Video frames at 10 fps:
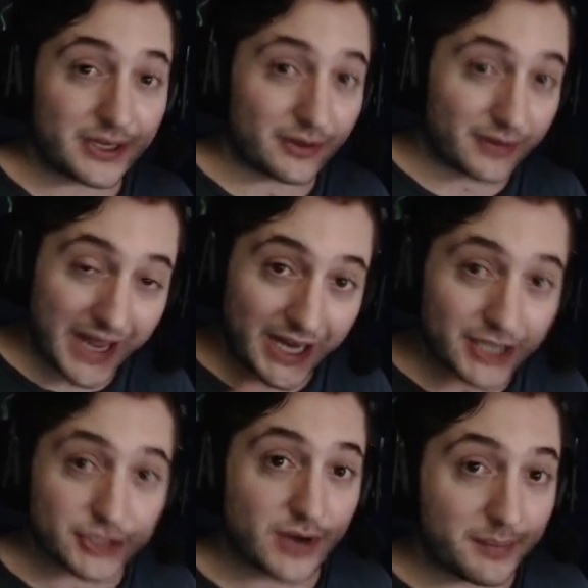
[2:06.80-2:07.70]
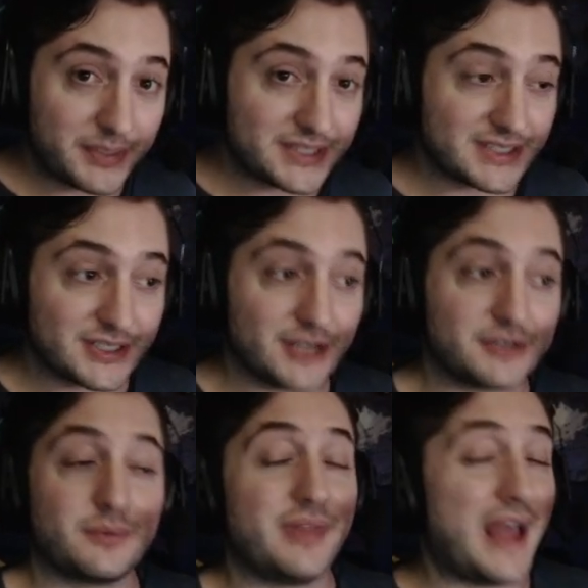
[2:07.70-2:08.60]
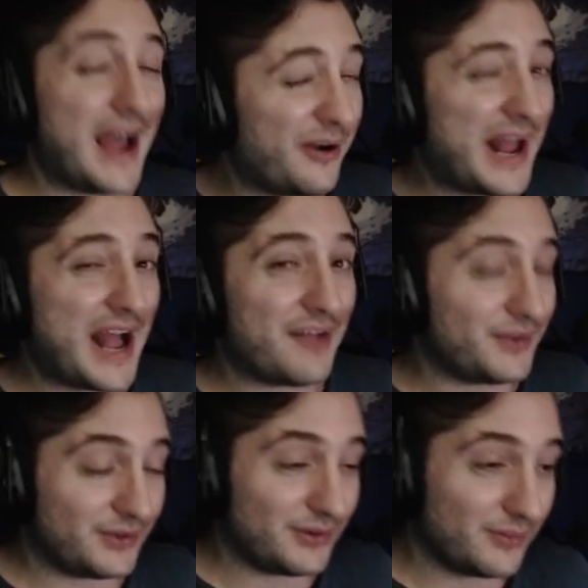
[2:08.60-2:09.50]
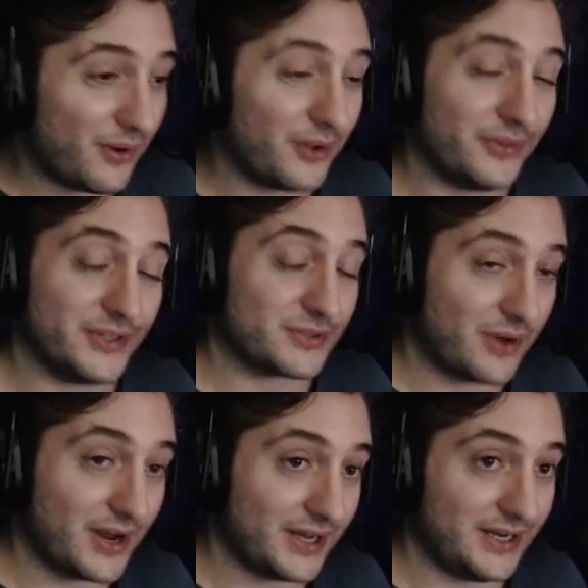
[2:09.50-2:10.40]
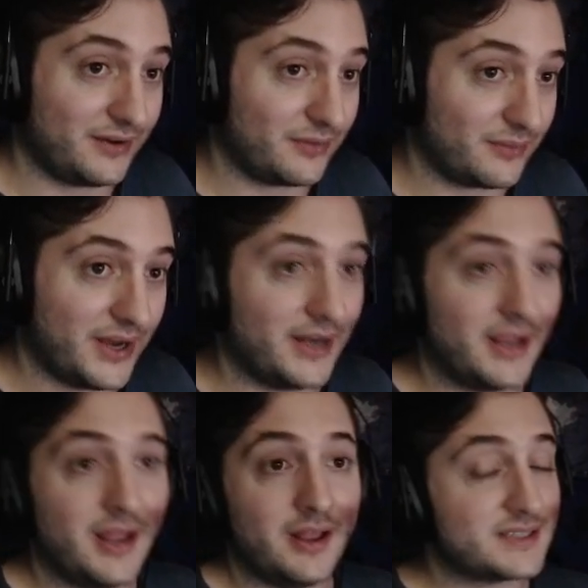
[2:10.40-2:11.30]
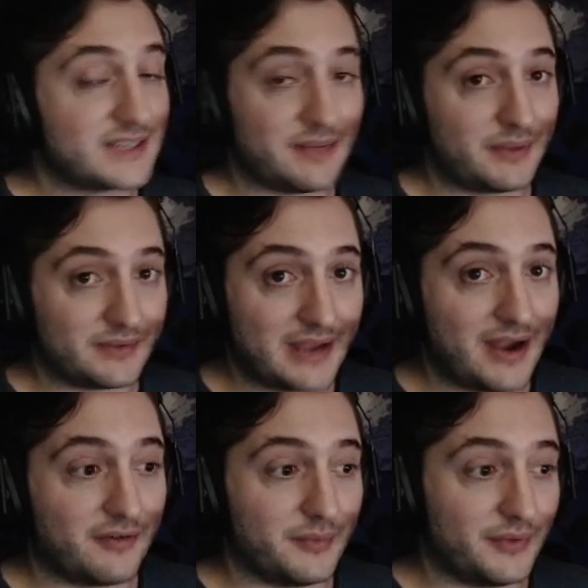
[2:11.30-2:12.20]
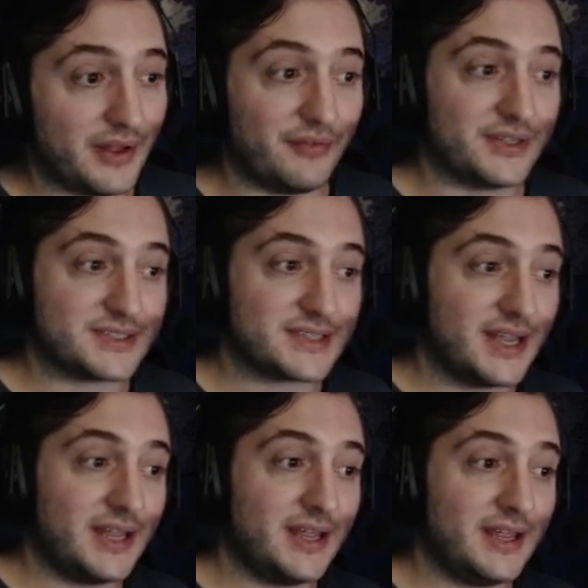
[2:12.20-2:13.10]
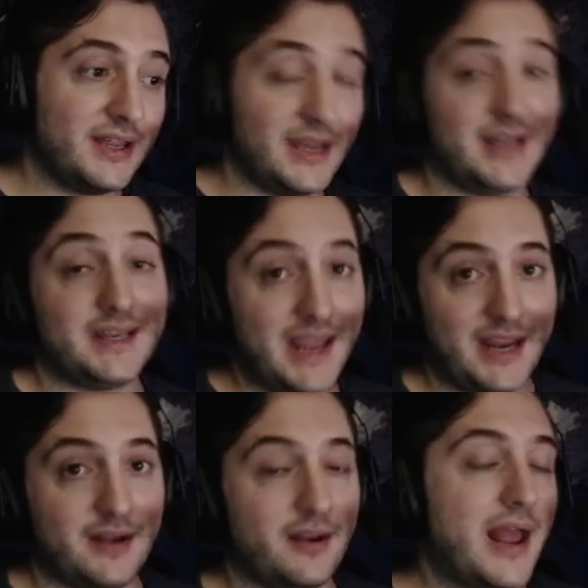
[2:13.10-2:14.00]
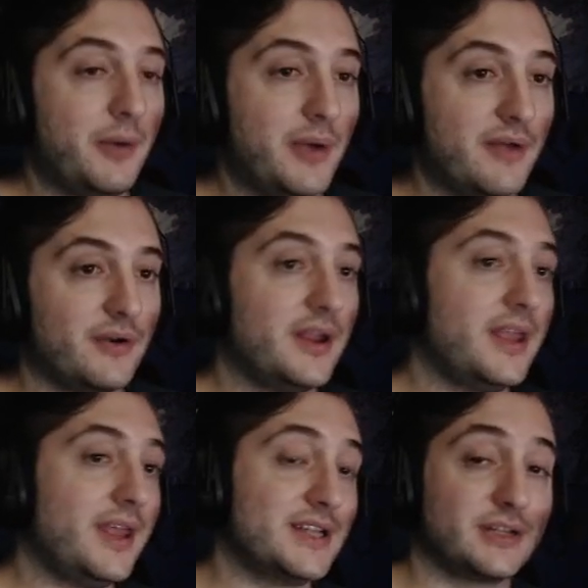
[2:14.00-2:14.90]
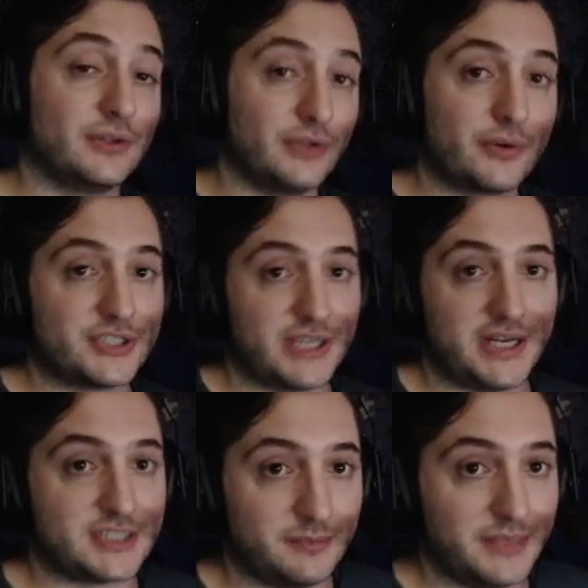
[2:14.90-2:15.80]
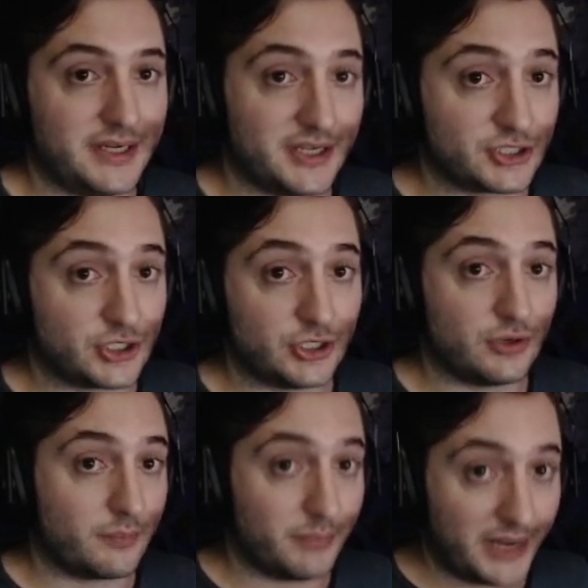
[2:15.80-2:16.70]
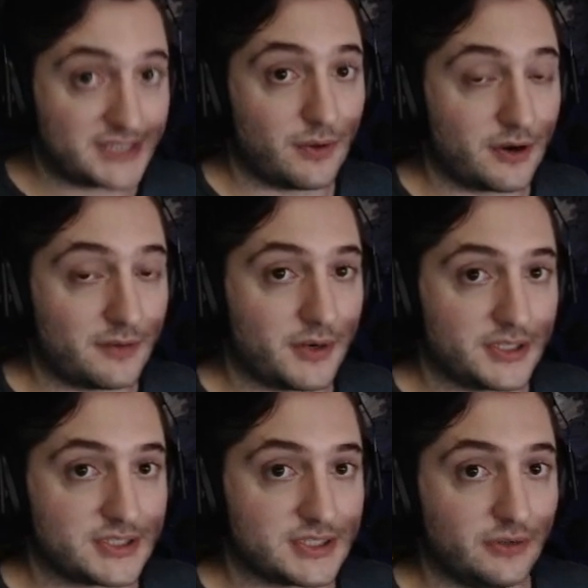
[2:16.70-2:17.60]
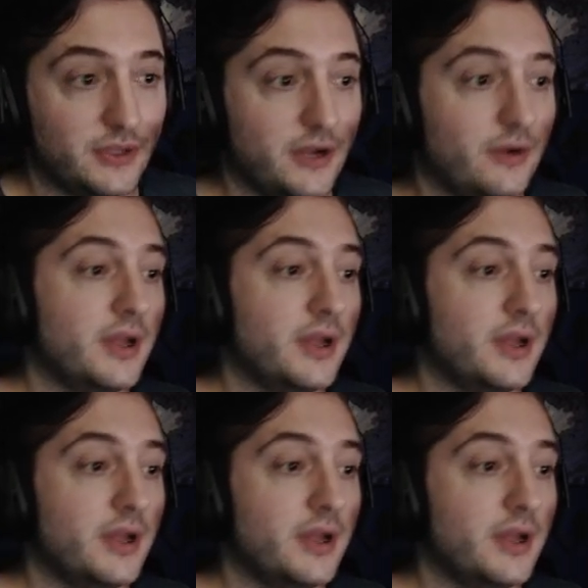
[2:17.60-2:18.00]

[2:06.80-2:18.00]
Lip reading: can drop at 600 without having to do all this grinding, right? Same thing with Tower of Malevolence. It can. However, it has a lower chance to because your base watermark is so low.